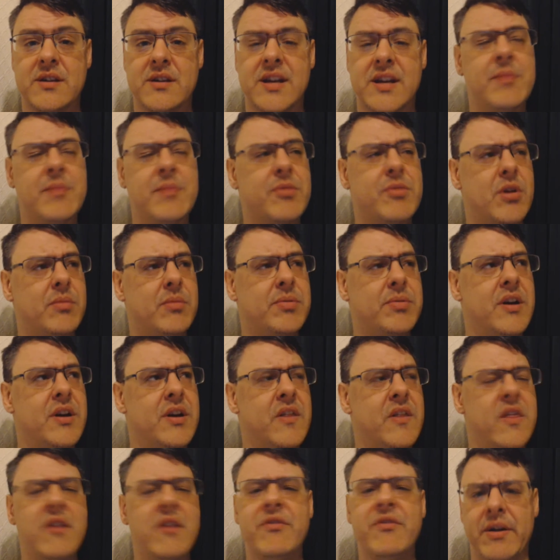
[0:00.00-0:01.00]
keep up
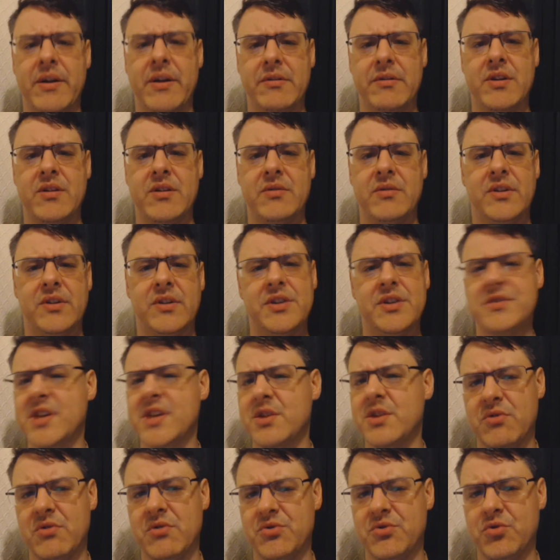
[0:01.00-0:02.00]
the value, because
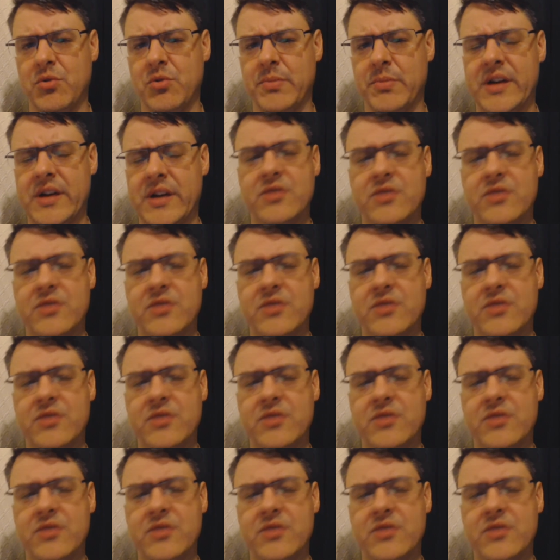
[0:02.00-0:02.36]
that's what it's all about.